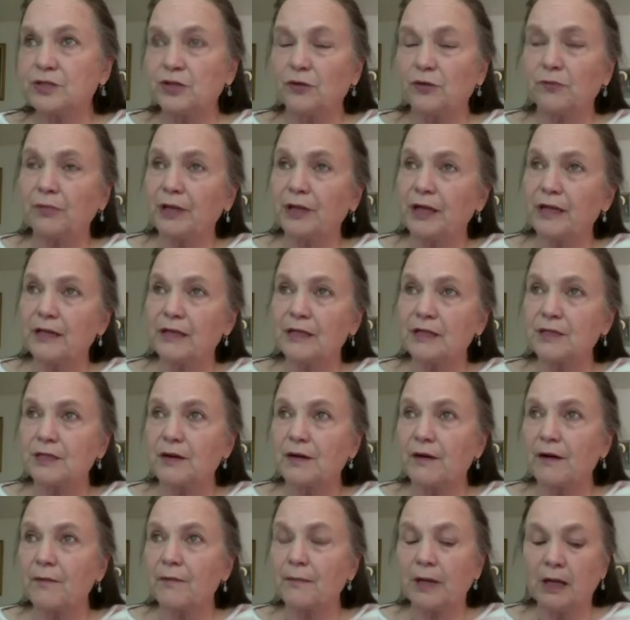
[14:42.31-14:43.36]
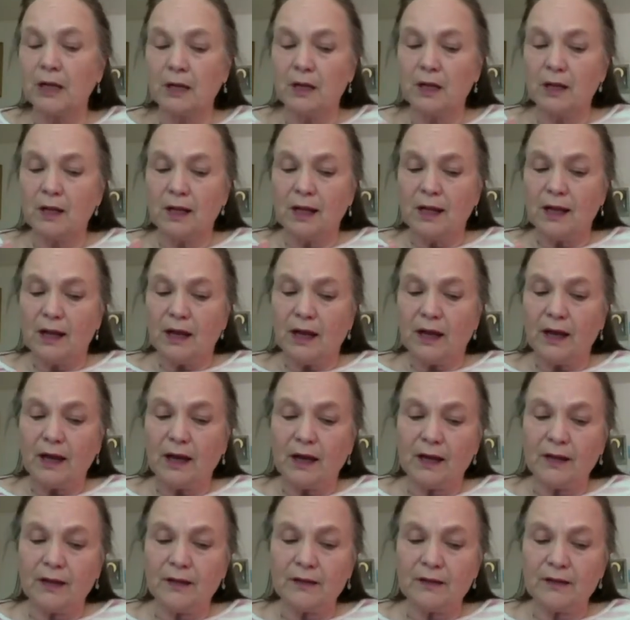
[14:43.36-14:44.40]
Don't Play This Harp.
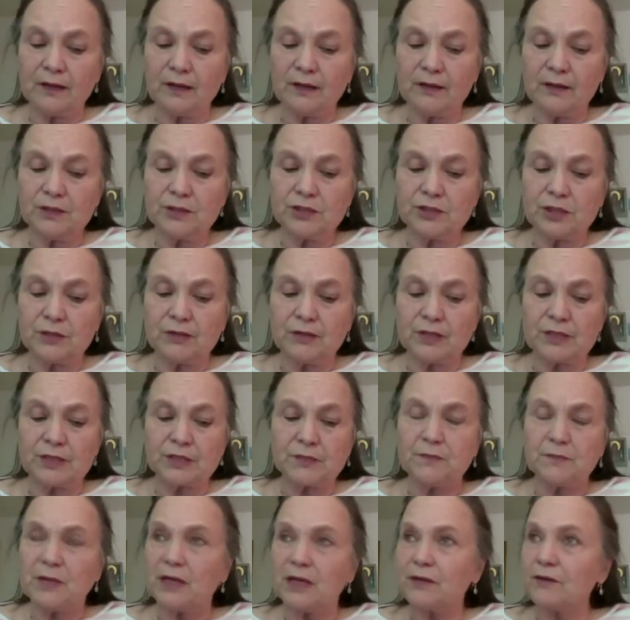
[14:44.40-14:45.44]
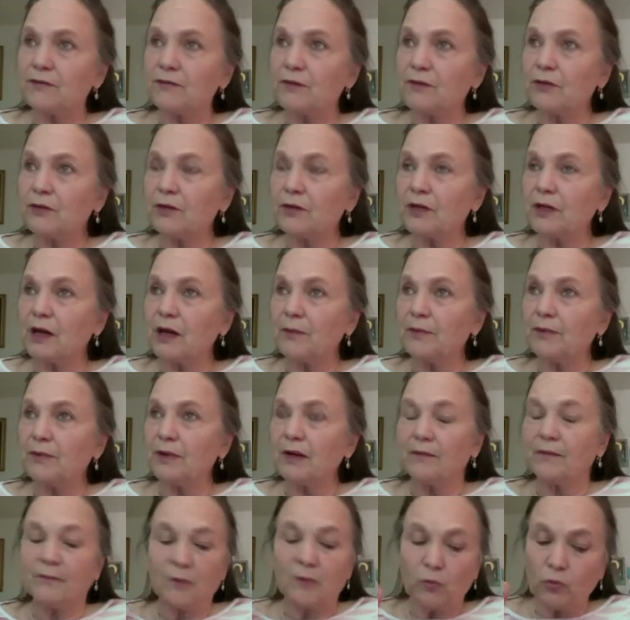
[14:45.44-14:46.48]
Mm-hmm. Then Jerry Smith wrote a couple,
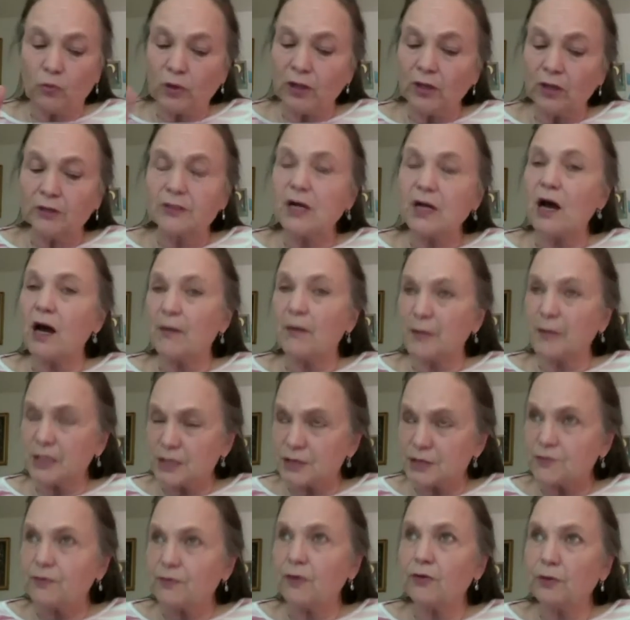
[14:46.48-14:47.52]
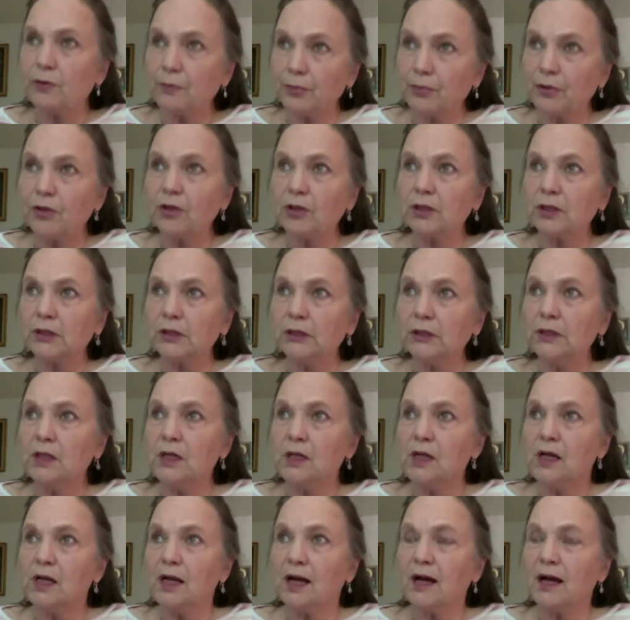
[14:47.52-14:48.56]
Will Thomas wrote a book,
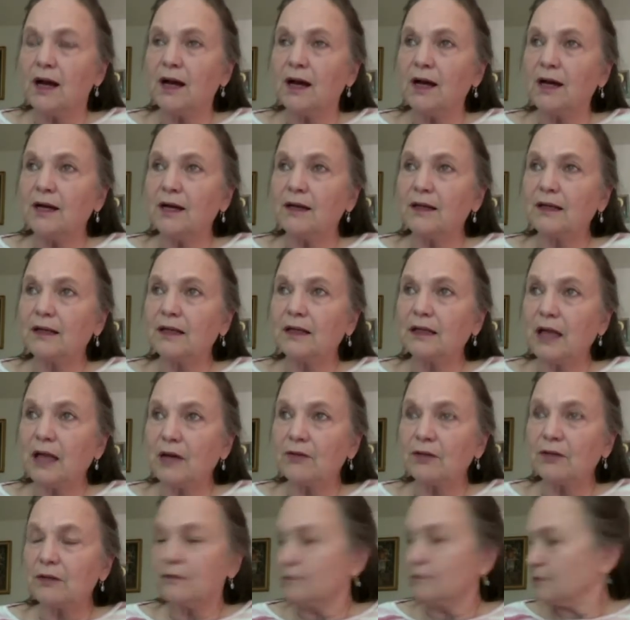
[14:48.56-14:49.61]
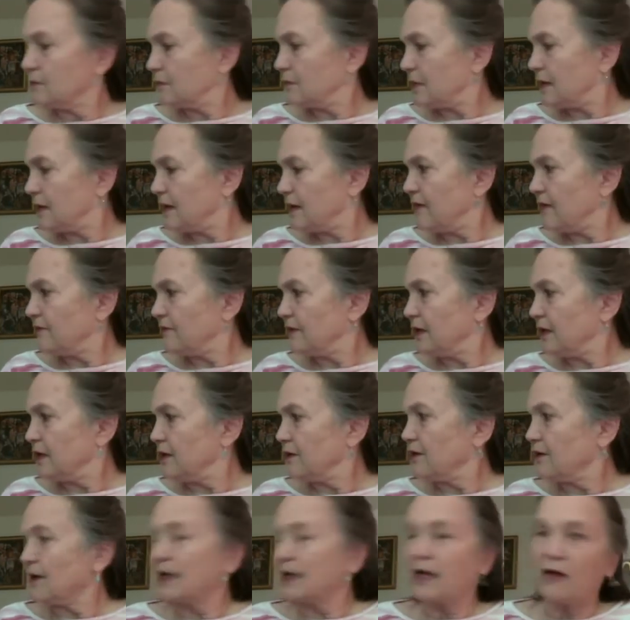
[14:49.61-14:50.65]
Cloud I have it
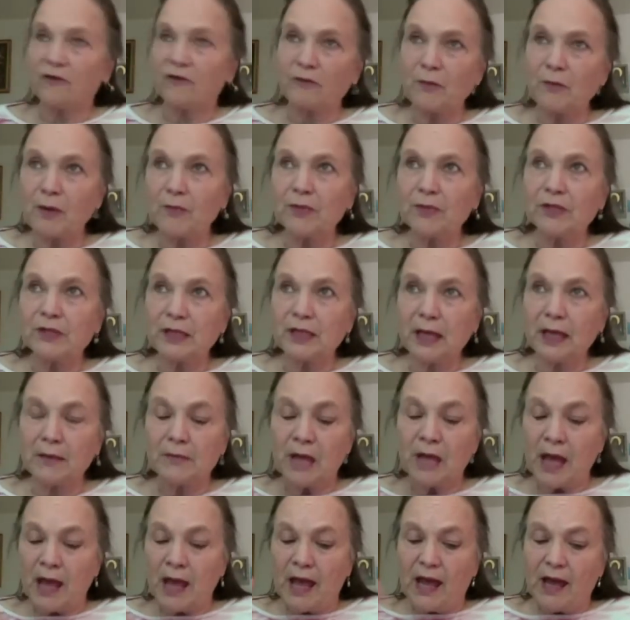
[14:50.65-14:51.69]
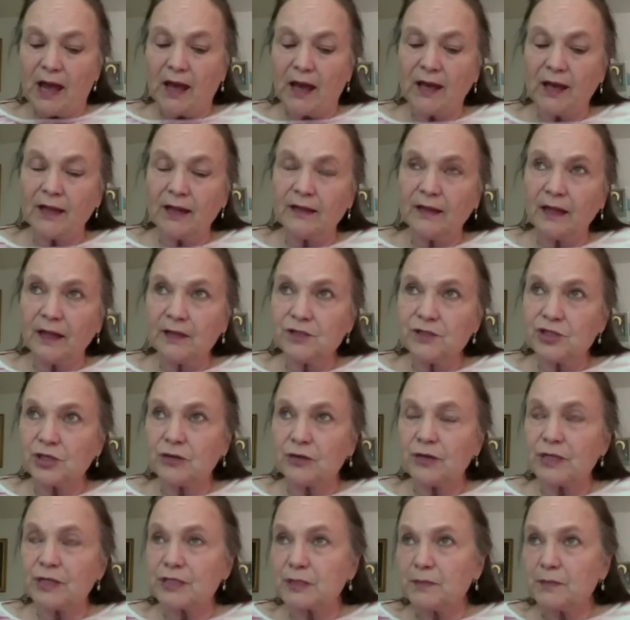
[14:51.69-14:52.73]
here. I can't remember the name. And then
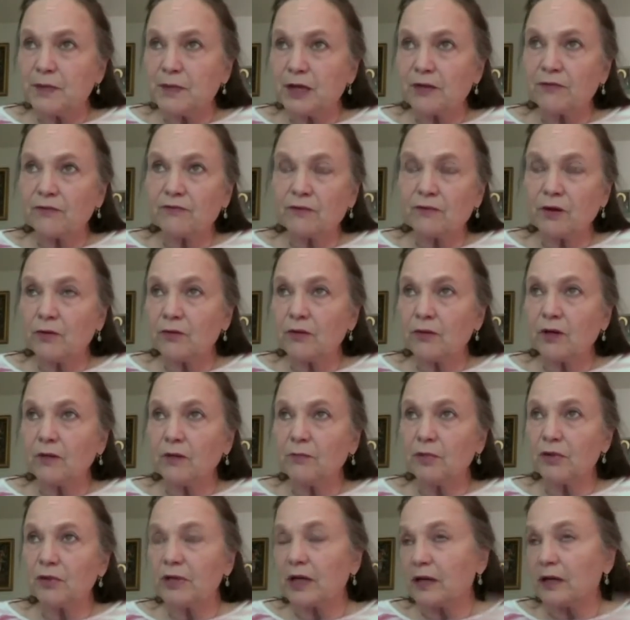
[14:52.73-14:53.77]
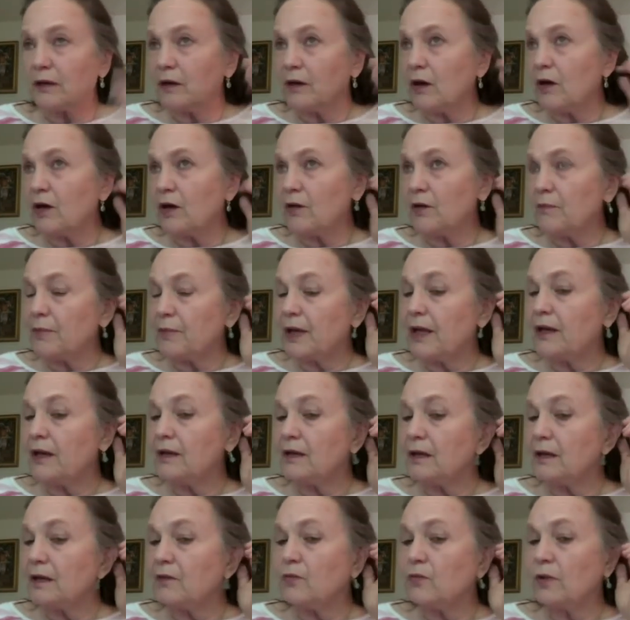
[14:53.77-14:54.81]
Jerry Smith wrote a book on HAARP
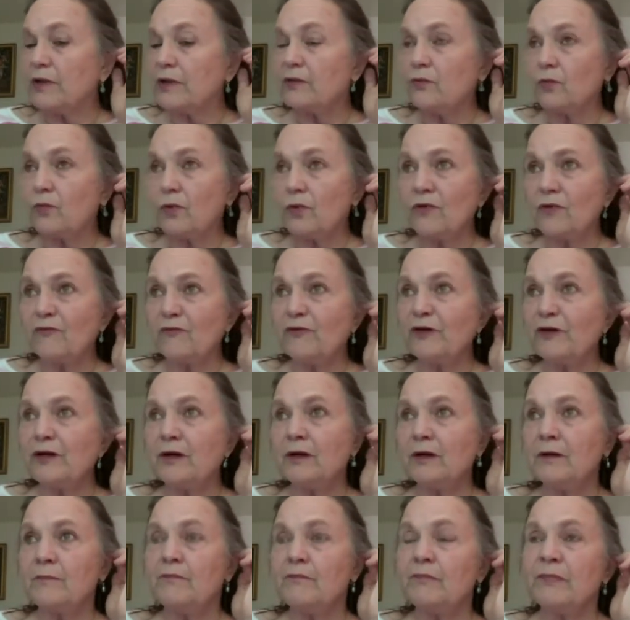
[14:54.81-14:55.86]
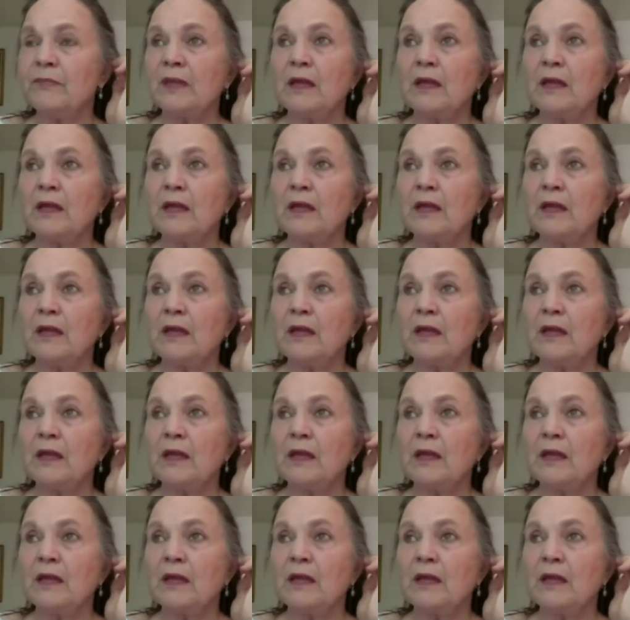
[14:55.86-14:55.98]
and on weather warfare.